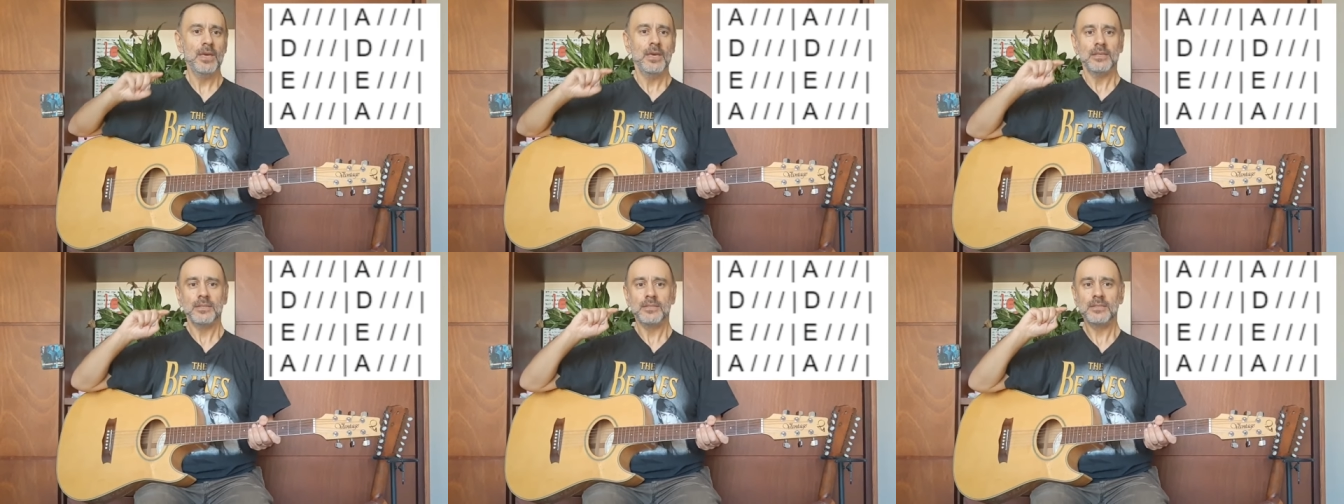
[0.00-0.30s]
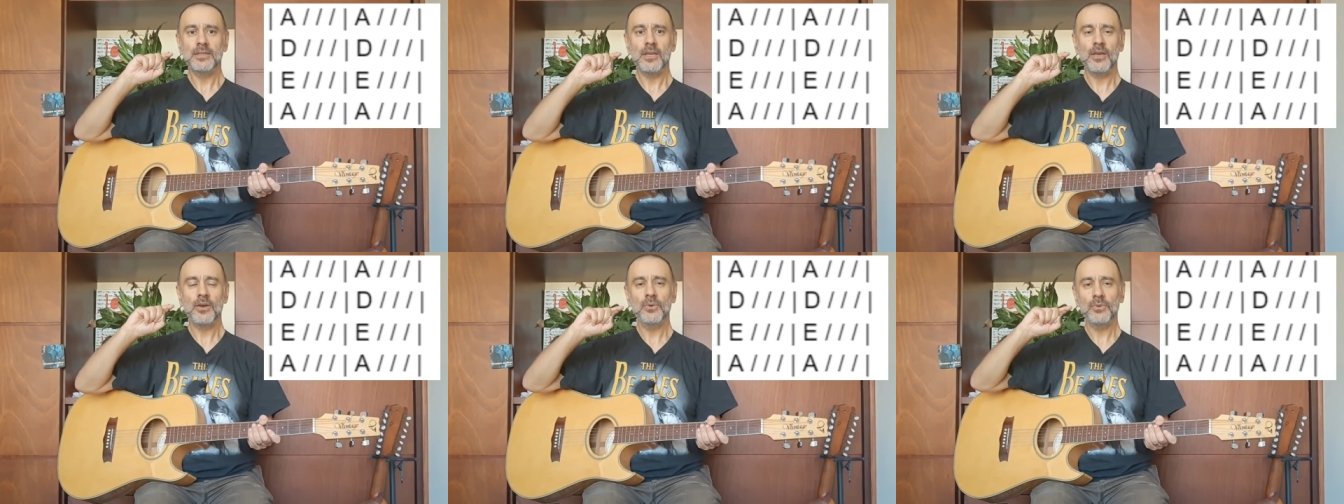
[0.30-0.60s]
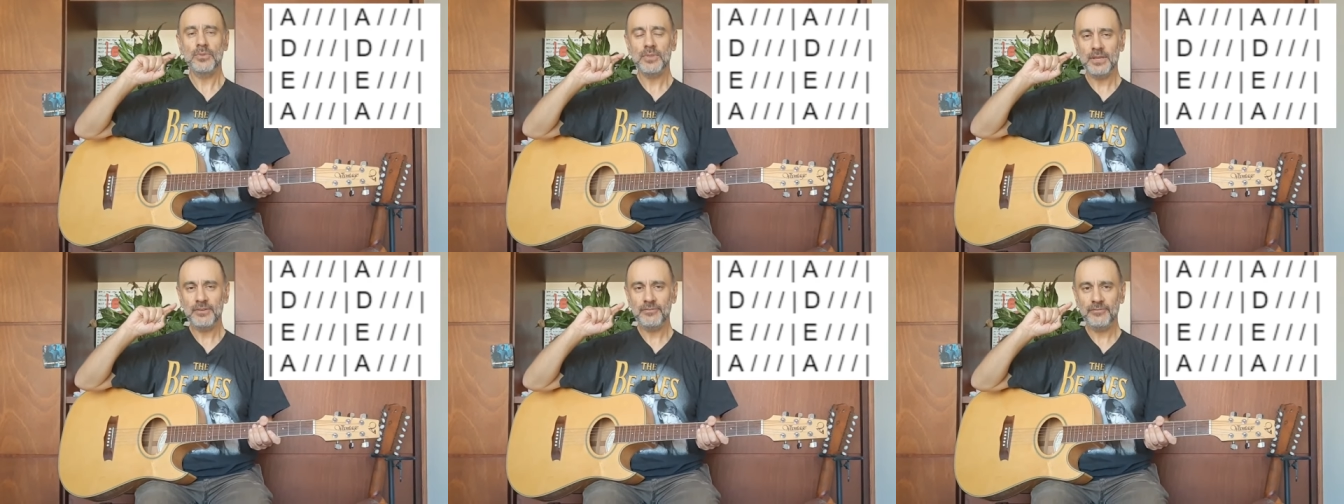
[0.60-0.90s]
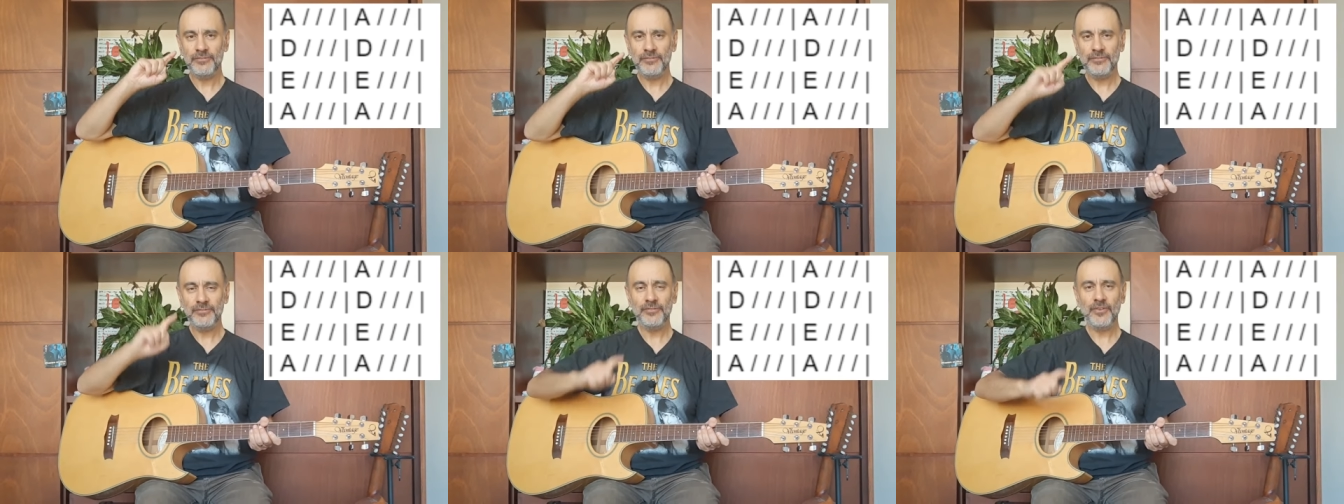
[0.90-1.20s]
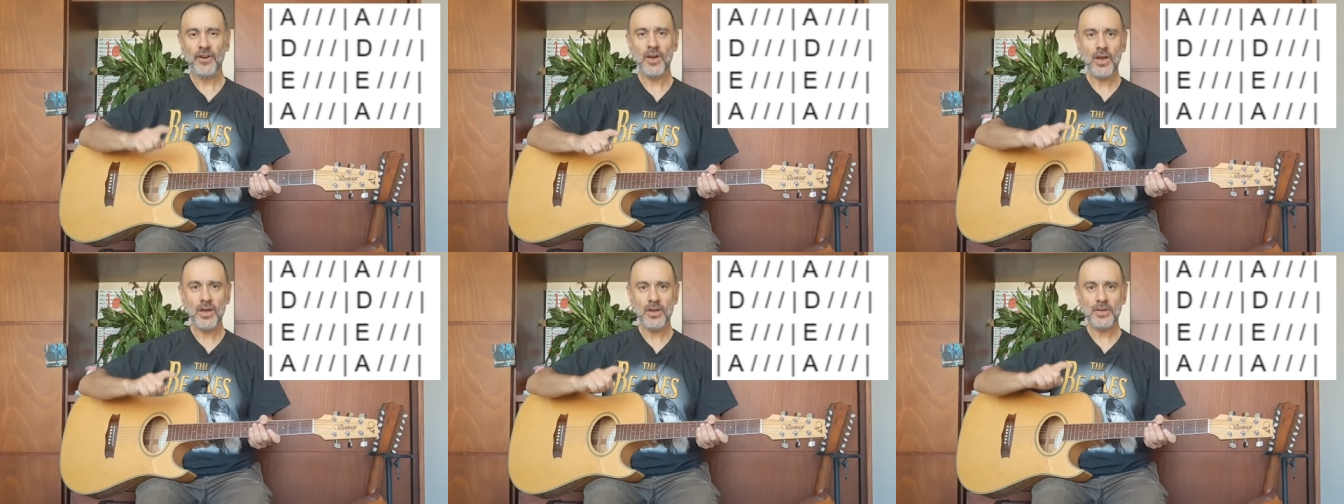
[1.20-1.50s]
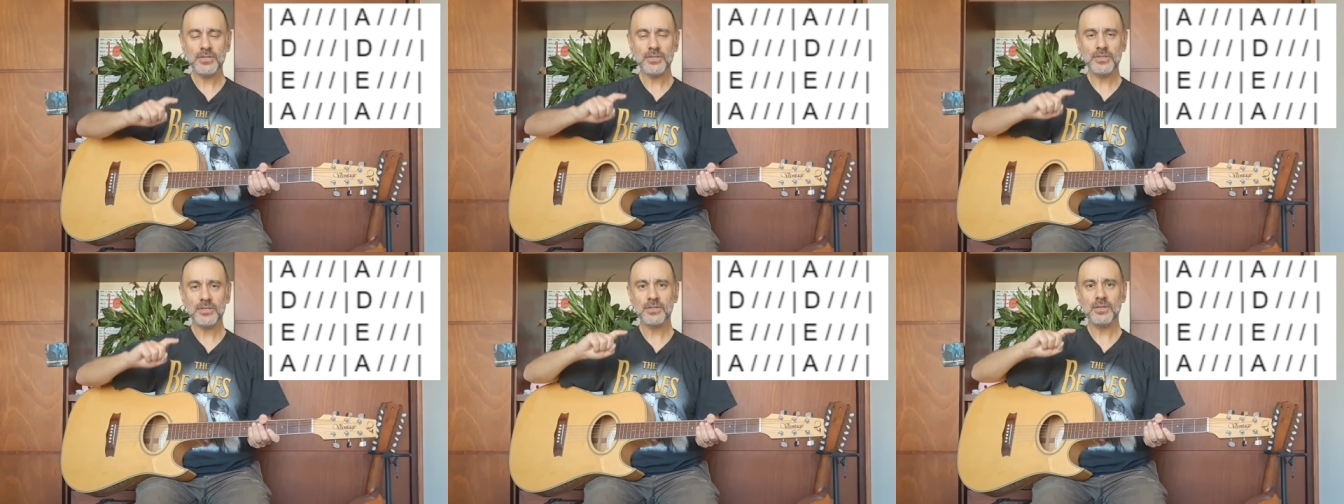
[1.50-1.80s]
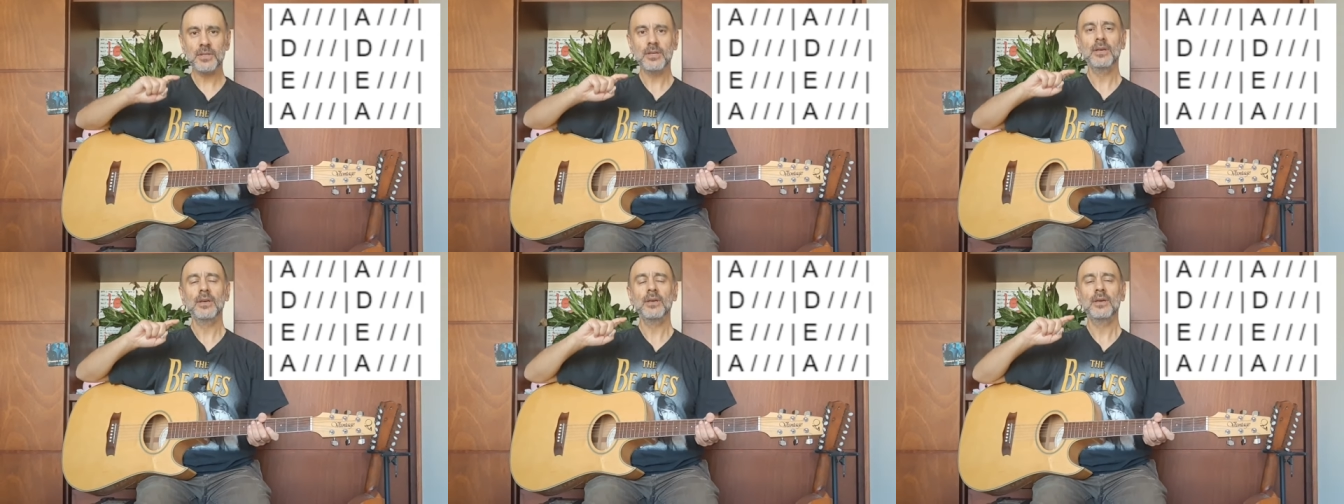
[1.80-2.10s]
So the
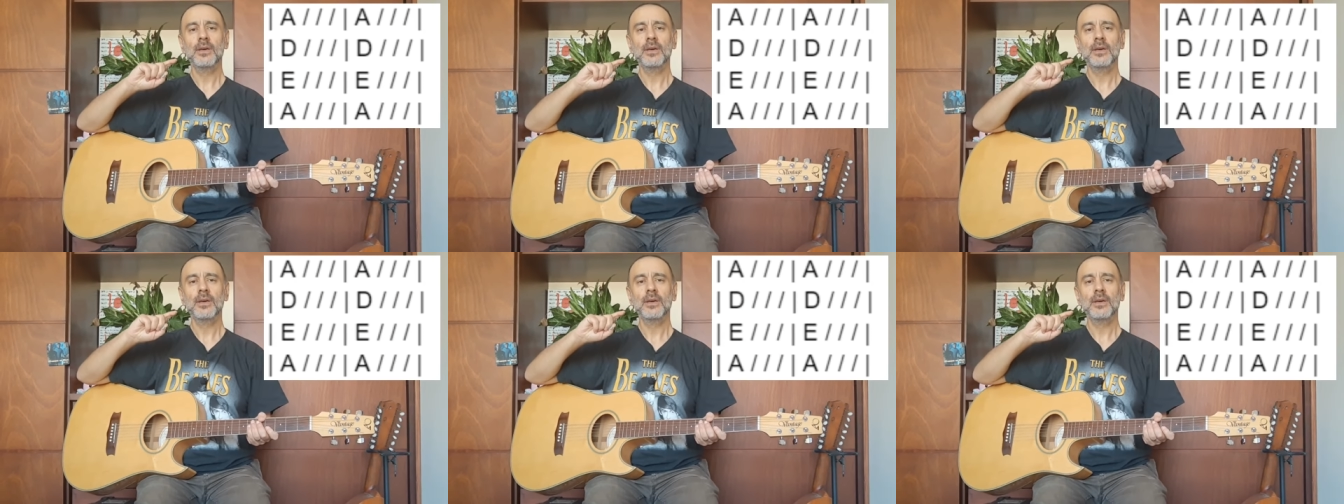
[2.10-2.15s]
first